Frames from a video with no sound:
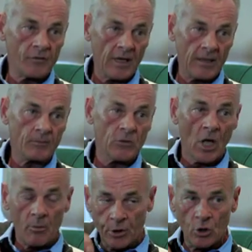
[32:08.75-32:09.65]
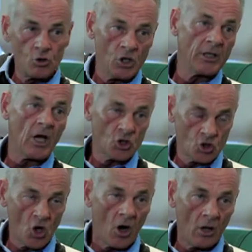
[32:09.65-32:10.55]
him abusing a
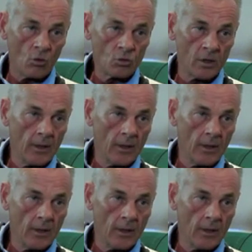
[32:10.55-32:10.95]
child,